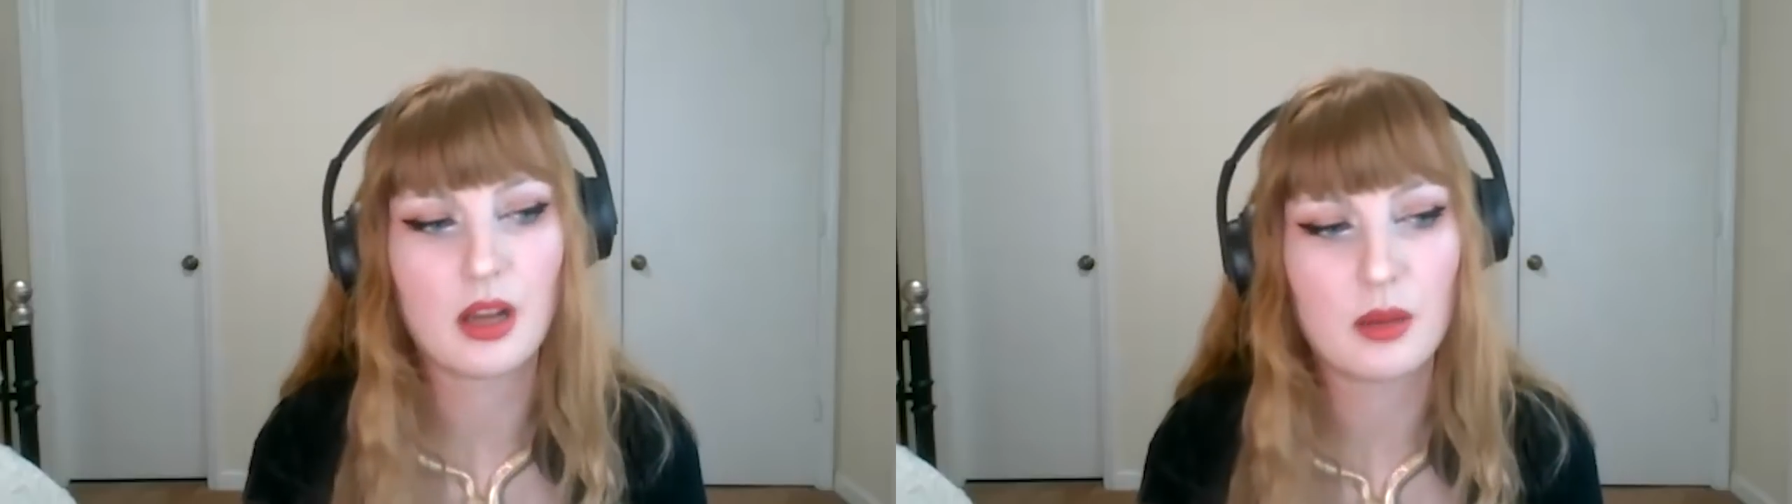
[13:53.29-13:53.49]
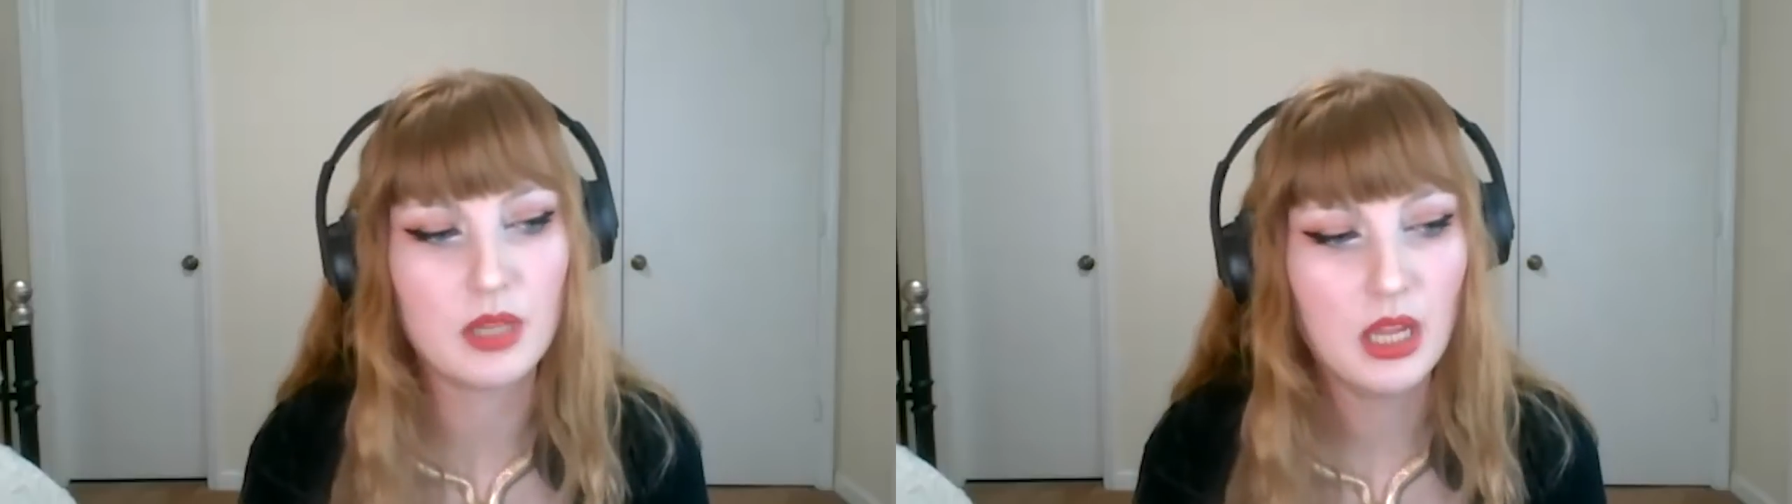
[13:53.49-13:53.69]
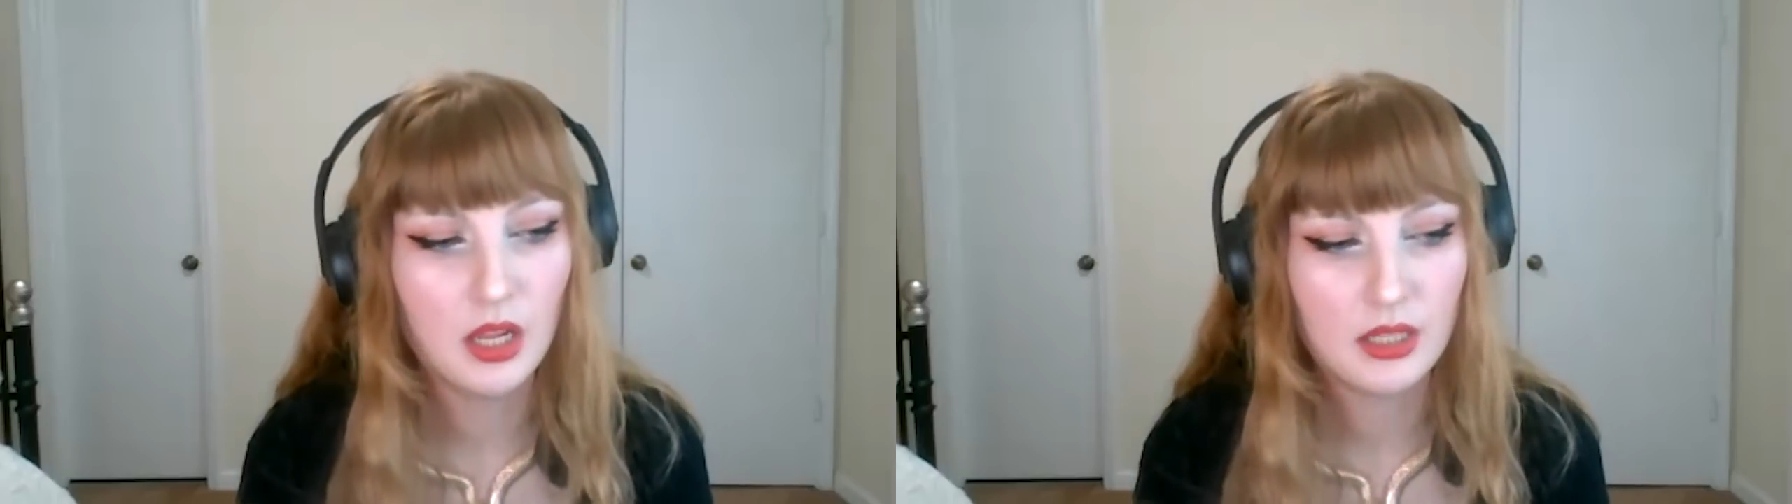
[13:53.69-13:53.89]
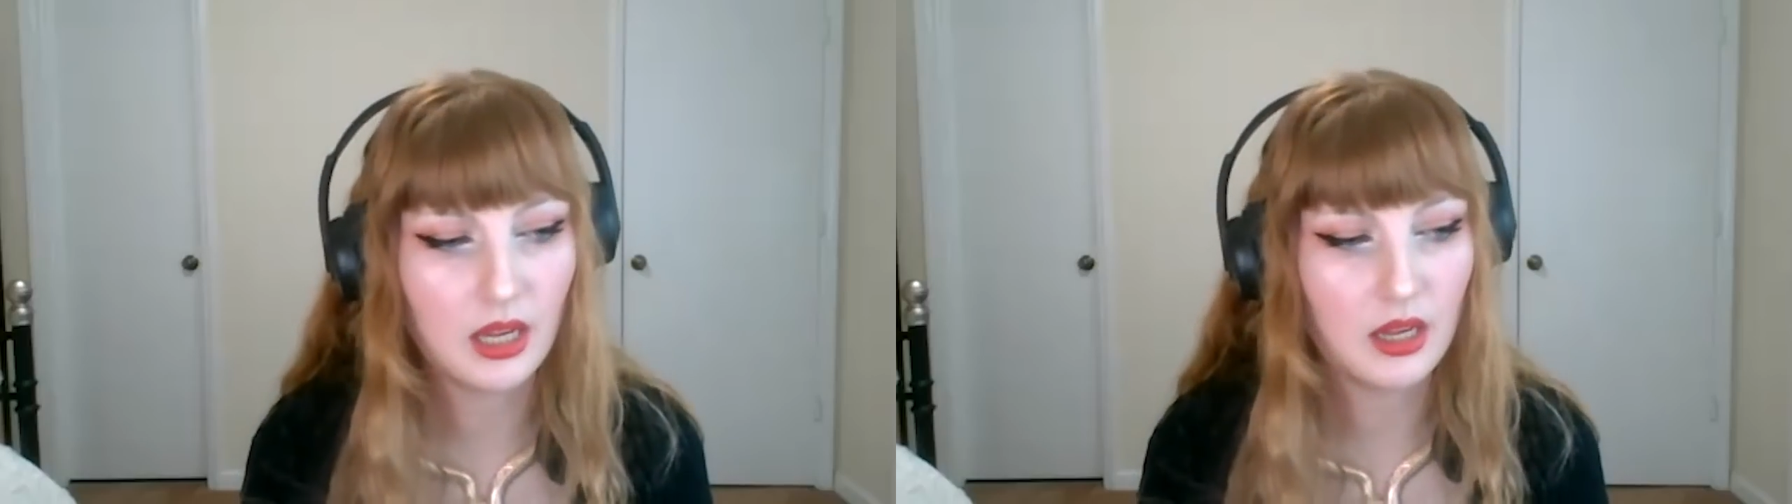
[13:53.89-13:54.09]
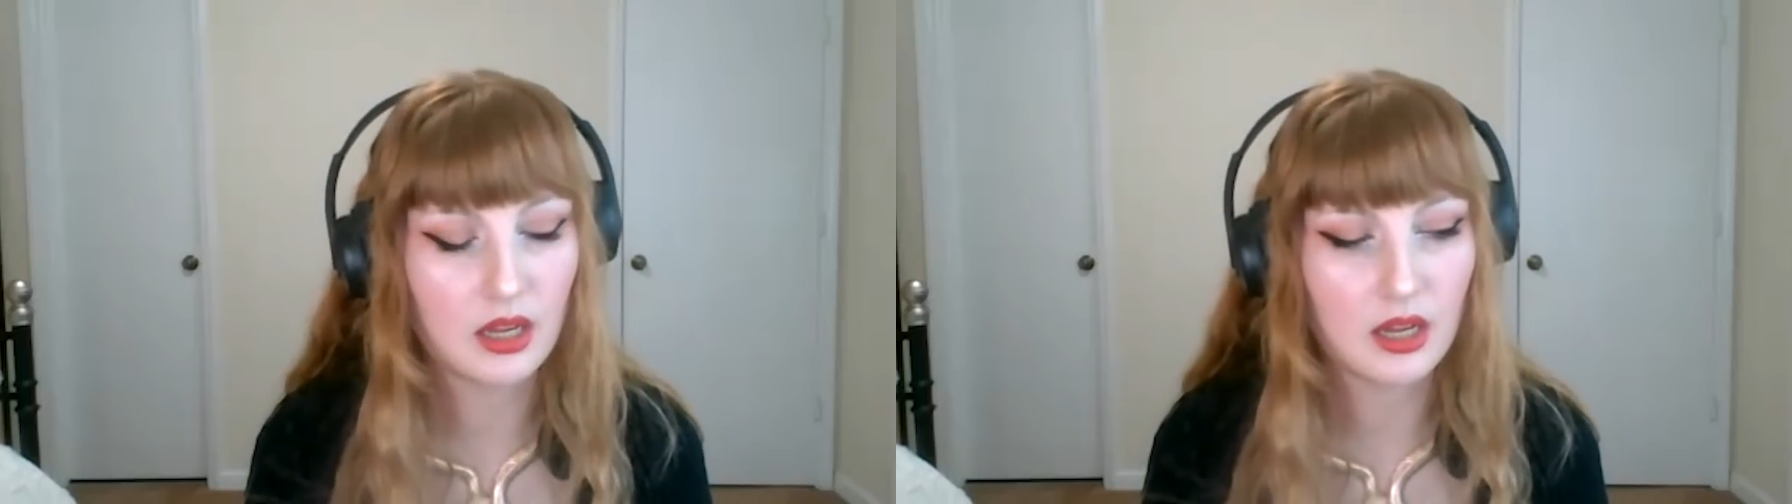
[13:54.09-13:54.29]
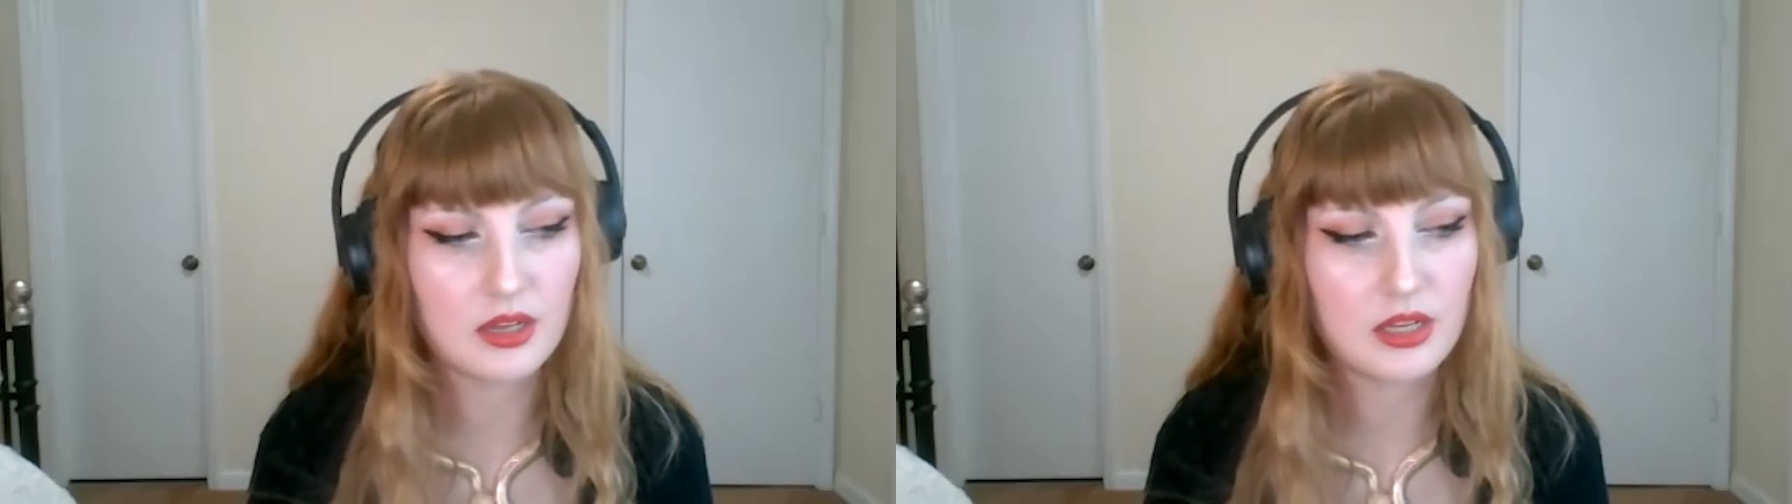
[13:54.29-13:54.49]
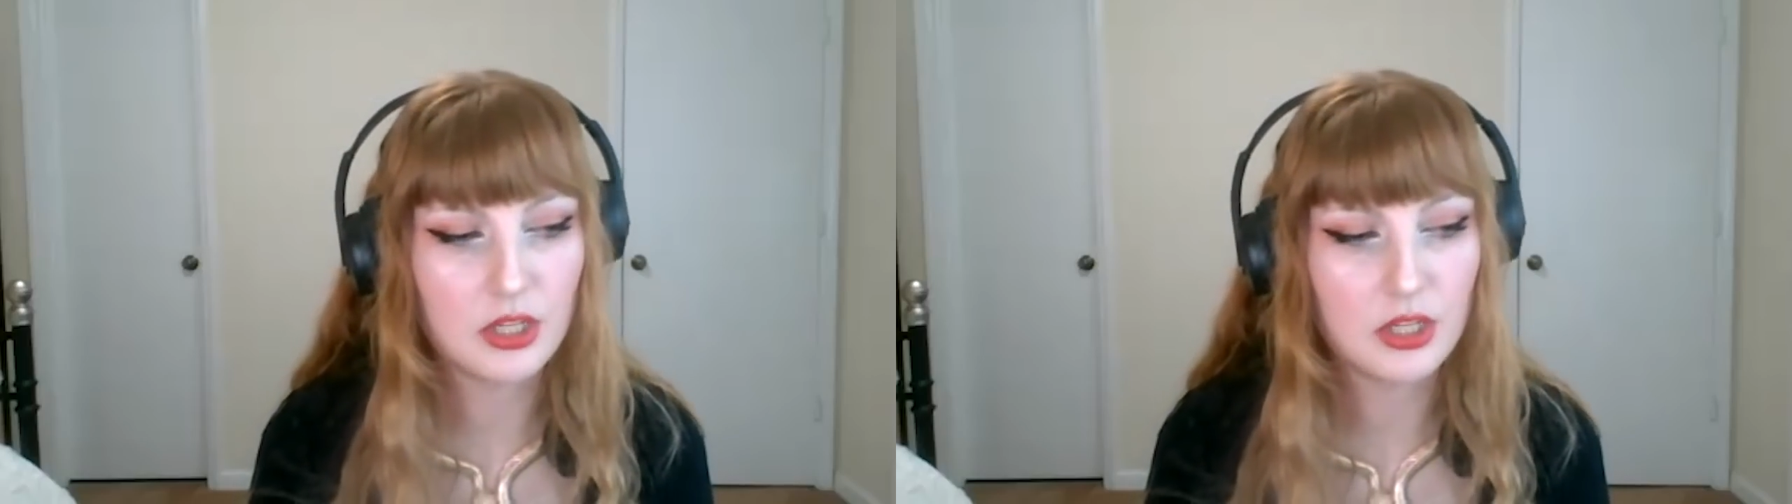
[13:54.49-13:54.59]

Um, yeah, uh,